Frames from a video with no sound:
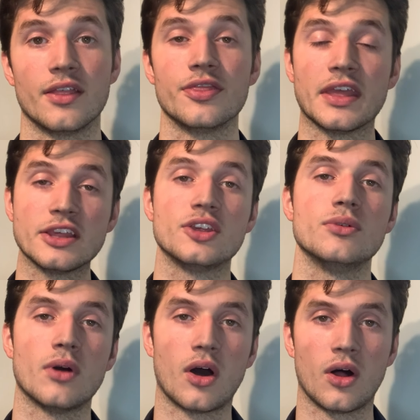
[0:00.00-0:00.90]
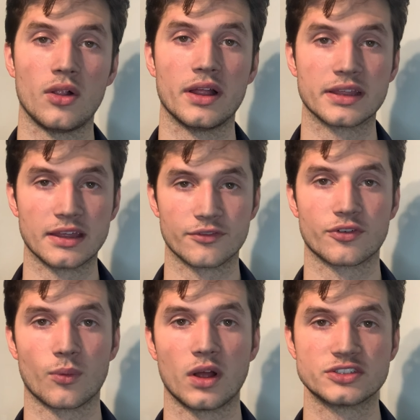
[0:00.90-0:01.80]
Thank you all again
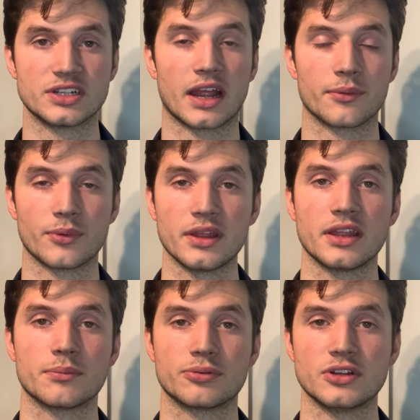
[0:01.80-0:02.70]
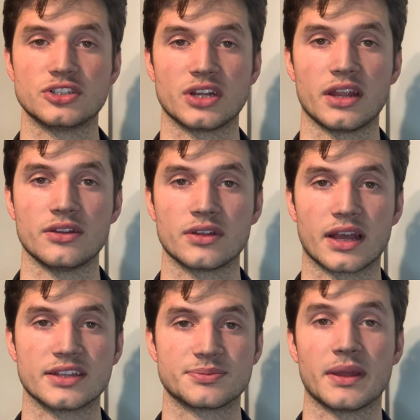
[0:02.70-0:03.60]
for watching. I really appreciate you
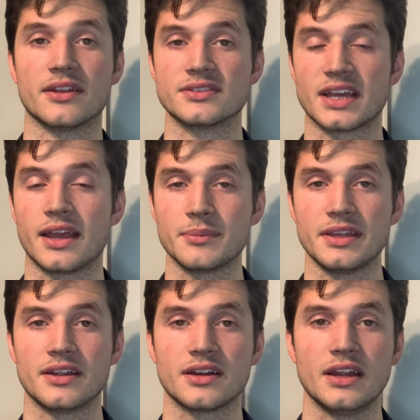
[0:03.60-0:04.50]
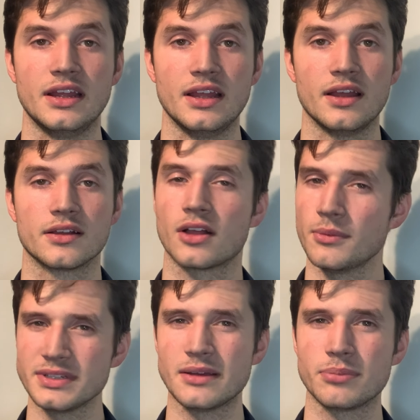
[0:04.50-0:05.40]
guys spending your time here.
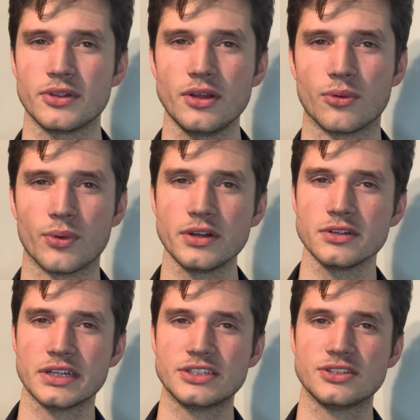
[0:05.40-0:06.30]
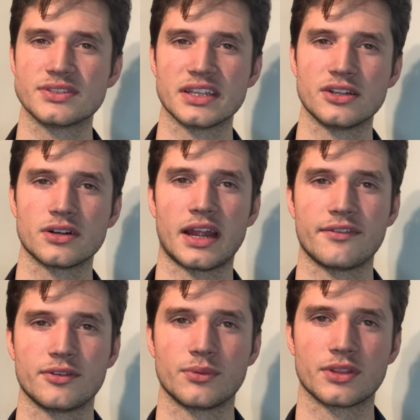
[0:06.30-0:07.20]
Comment down below, what are issues that you're
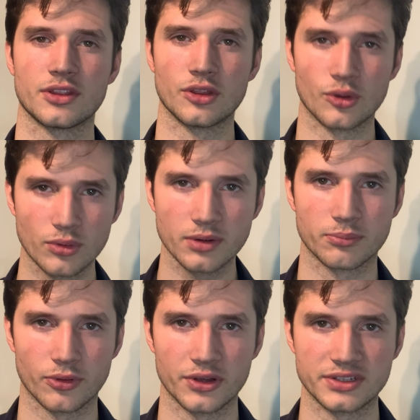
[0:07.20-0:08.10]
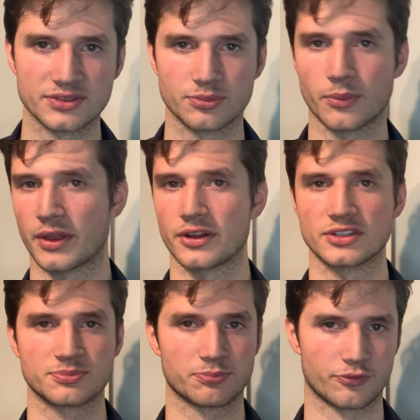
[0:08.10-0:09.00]
having with your employees, whether
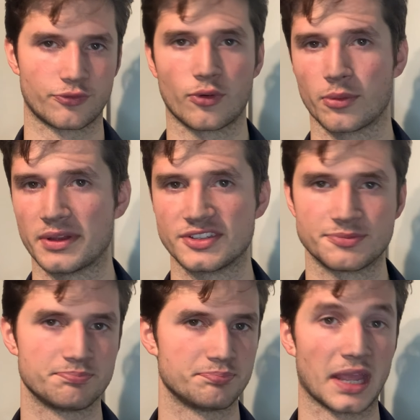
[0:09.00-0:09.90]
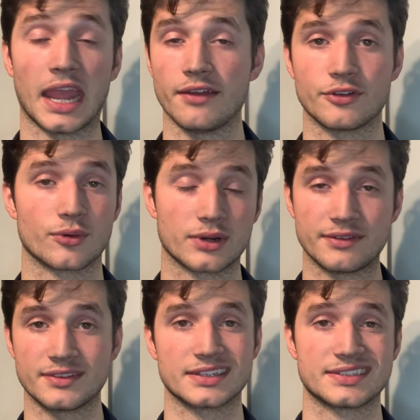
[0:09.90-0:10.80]
it's performance, behavior, or
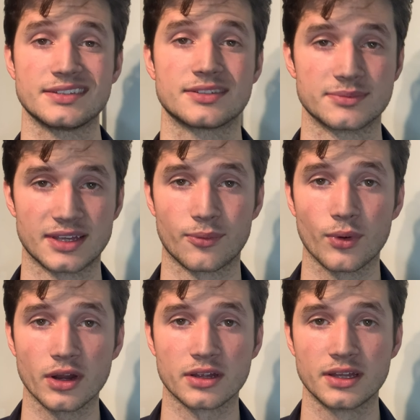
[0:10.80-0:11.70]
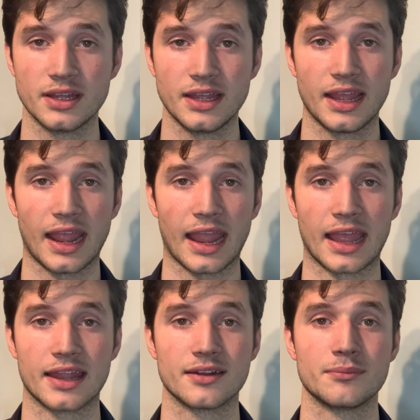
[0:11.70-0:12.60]
even the systems at work.
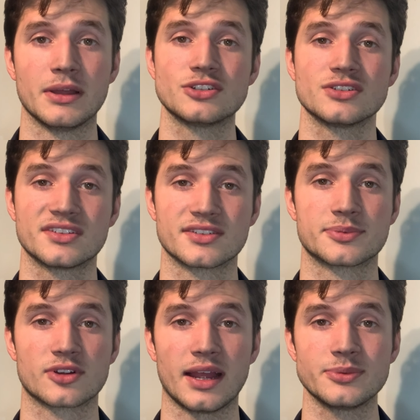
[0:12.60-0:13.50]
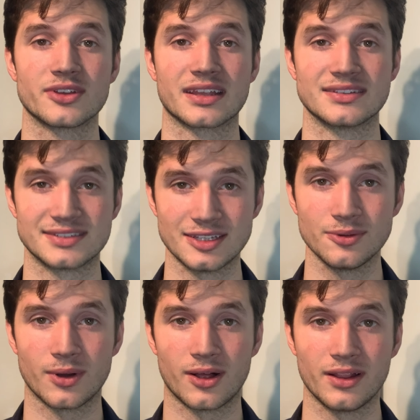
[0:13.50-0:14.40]
And make sure to subscribe so I can see
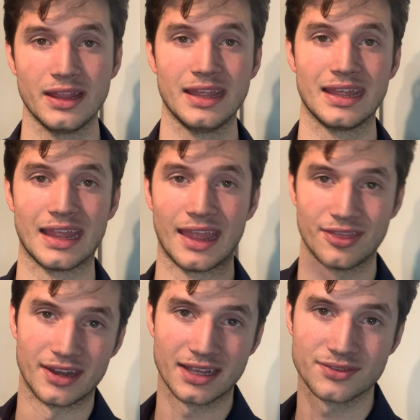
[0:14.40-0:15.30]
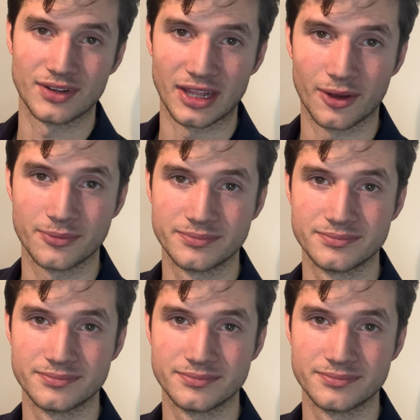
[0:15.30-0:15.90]
you all in the next video.